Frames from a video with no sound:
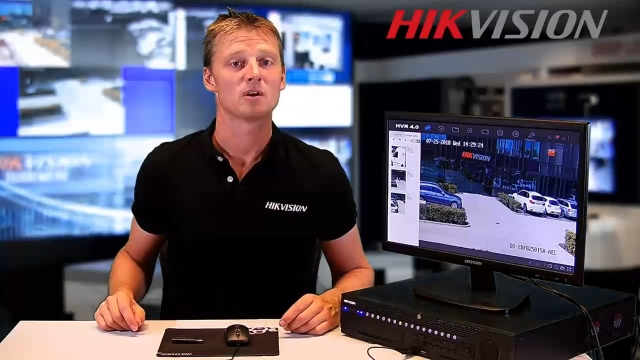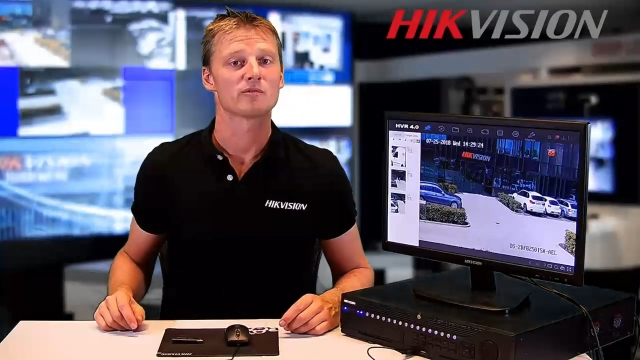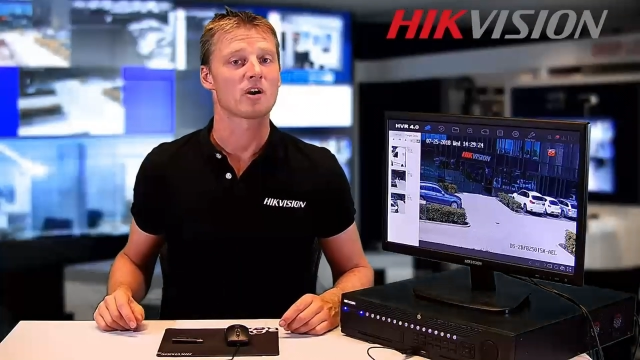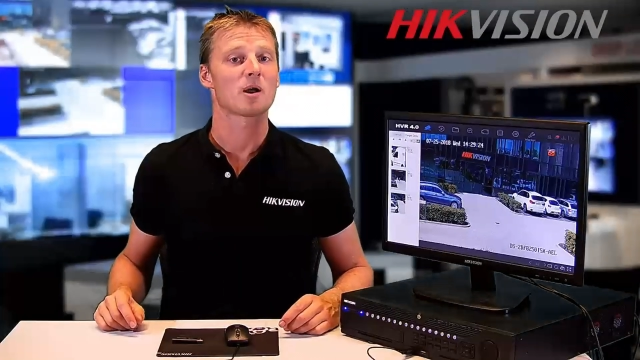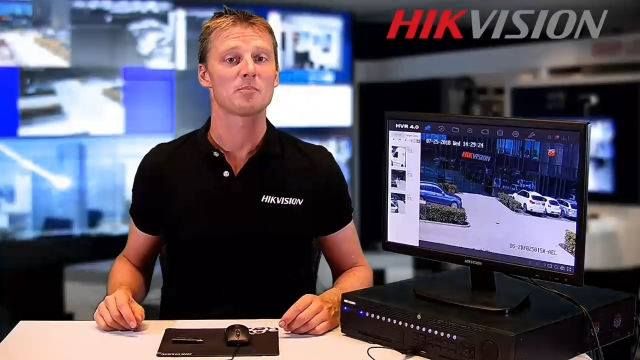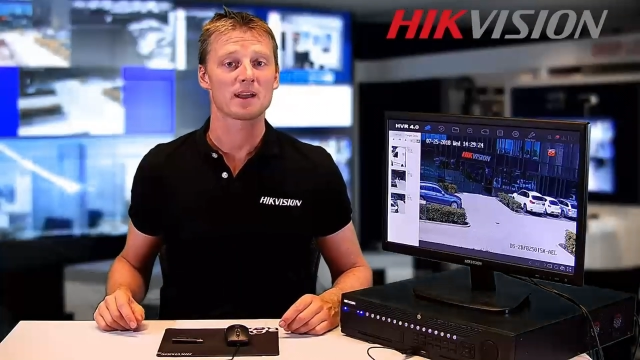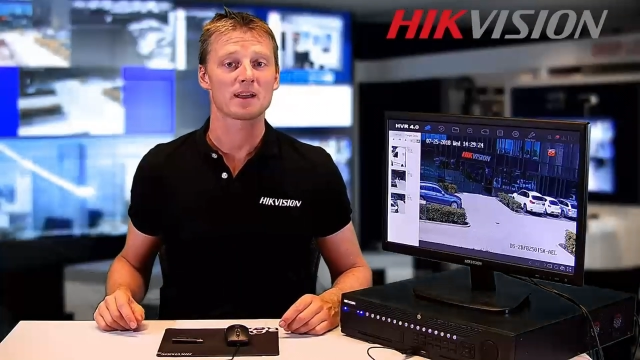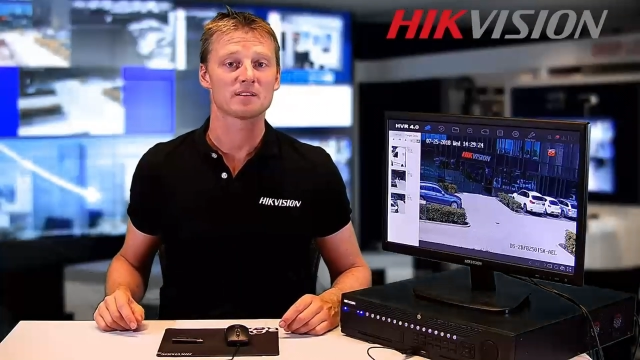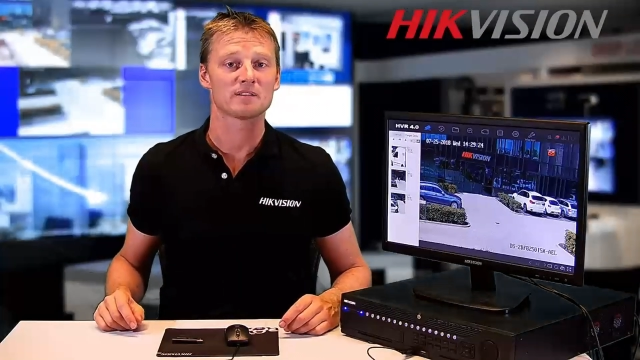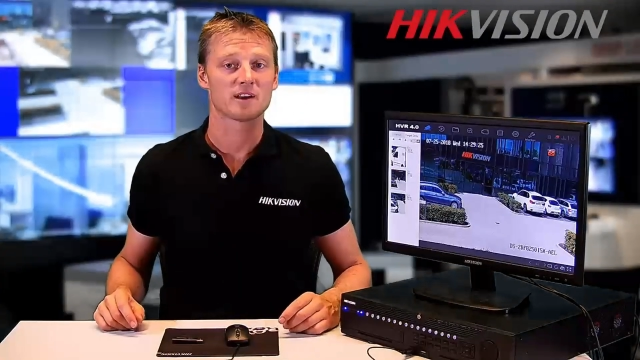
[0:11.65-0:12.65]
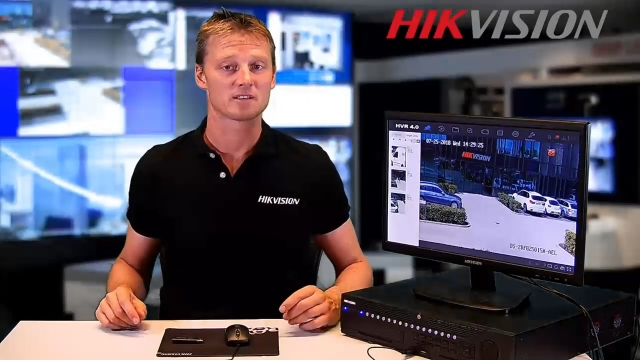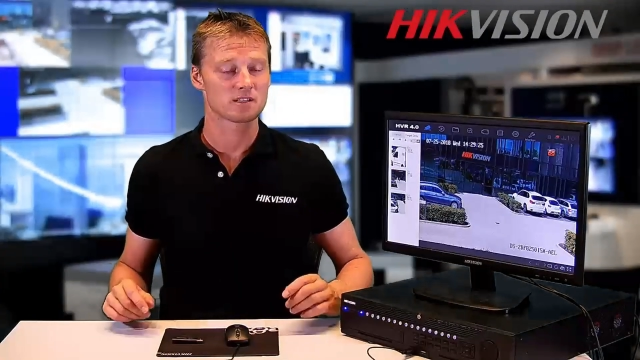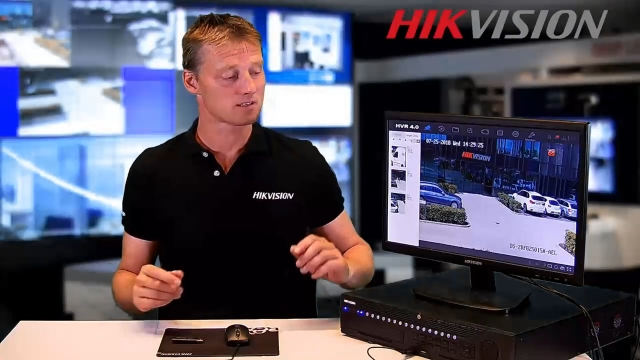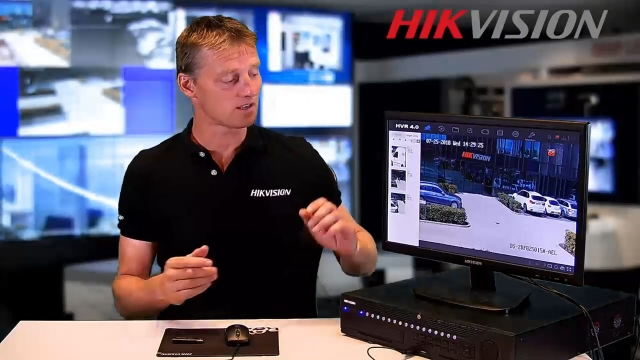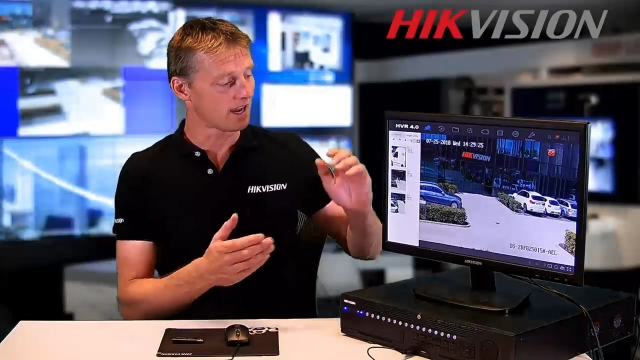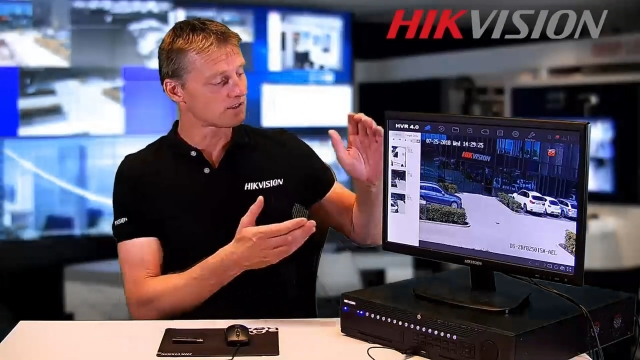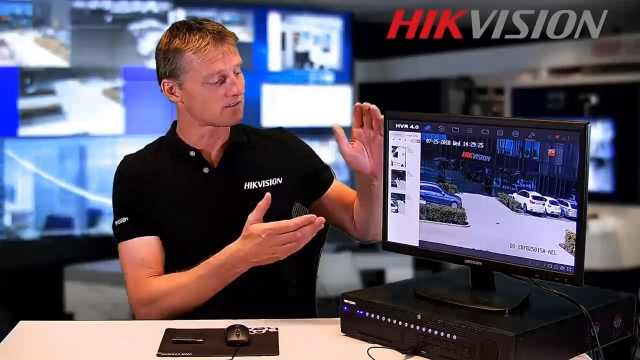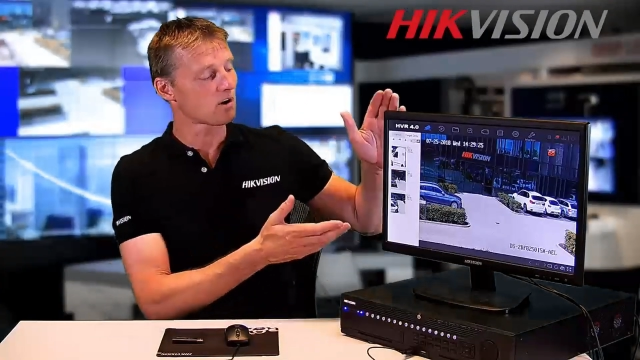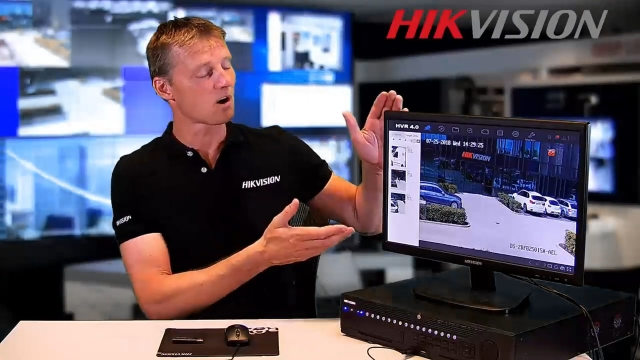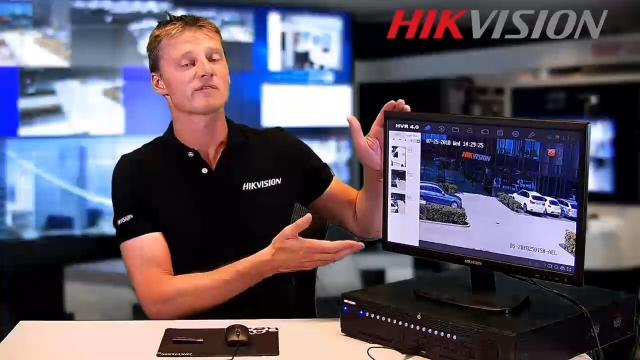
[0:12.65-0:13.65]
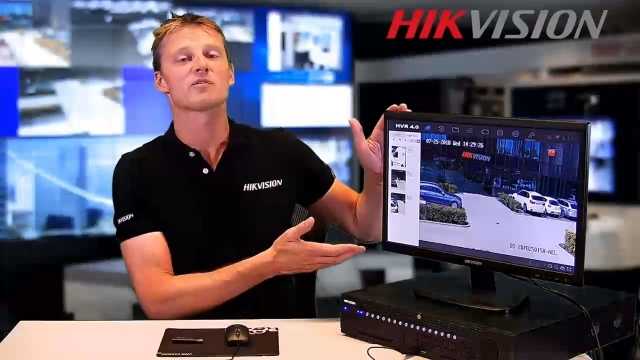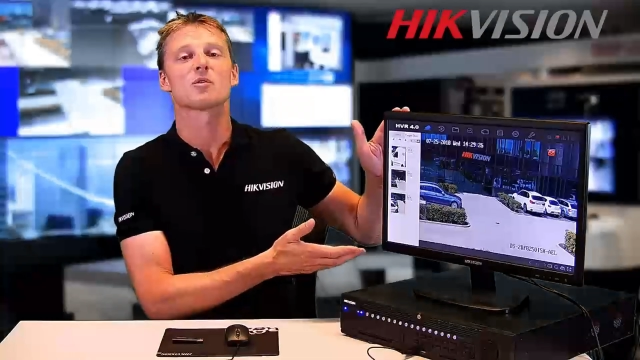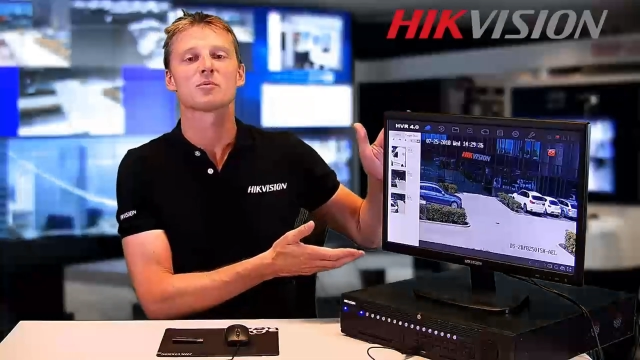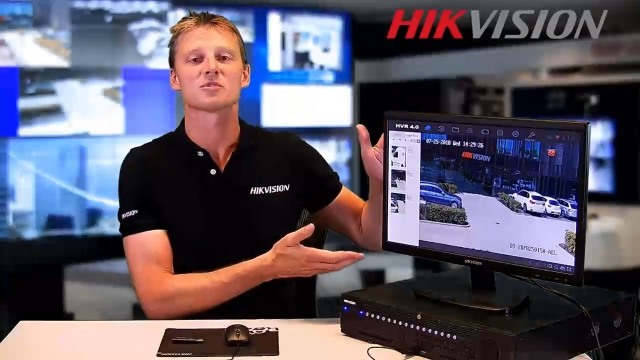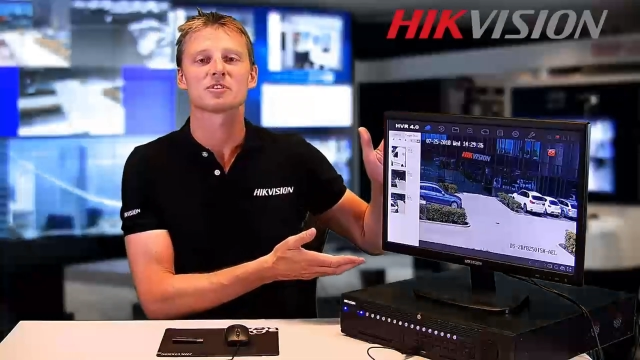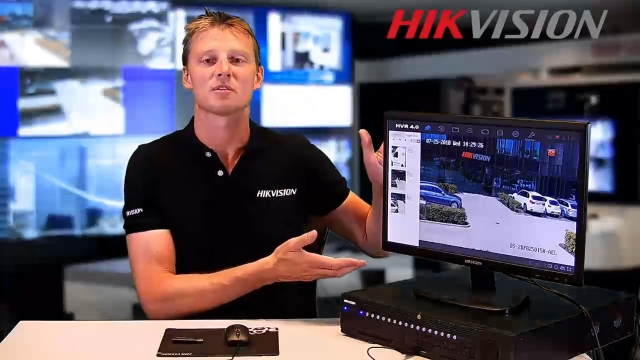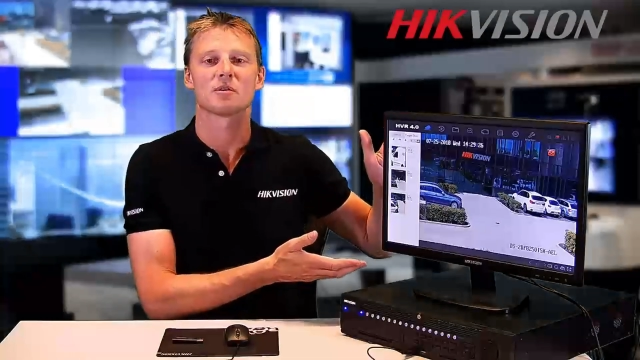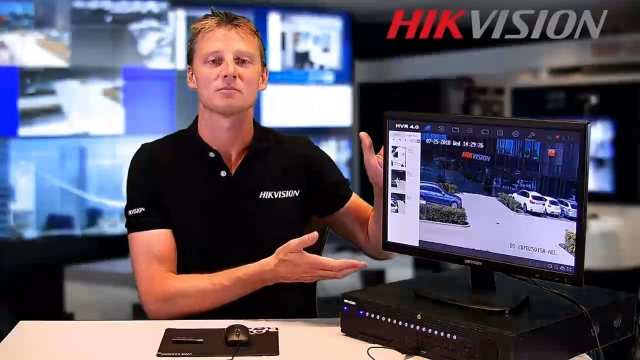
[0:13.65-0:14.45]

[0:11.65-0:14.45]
for our backend devices, the H V R four point oh.